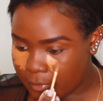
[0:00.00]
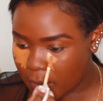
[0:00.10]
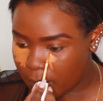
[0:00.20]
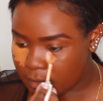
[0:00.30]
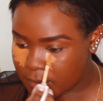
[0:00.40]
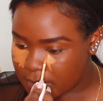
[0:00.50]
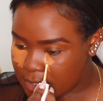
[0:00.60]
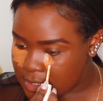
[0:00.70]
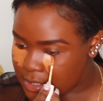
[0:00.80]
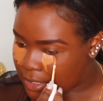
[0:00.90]
Oh, and with
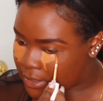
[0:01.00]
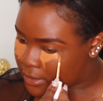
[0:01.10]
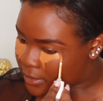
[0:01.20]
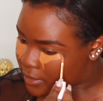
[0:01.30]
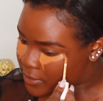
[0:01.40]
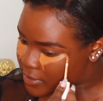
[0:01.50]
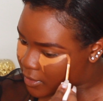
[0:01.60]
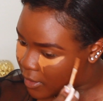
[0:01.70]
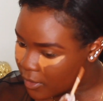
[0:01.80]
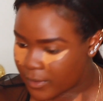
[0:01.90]
this, a little goes a
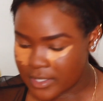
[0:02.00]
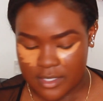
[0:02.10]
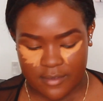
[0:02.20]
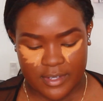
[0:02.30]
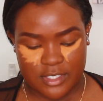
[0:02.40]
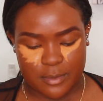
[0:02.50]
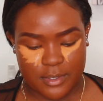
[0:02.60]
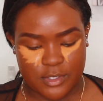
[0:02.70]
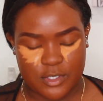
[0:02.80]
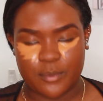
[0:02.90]
long way, so I've actually
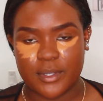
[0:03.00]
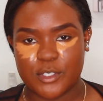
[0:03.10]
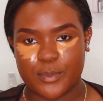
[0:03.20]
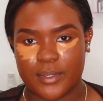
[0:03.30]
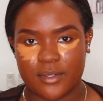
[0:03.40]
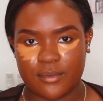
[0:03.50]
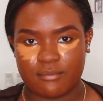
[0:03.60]
put too much, but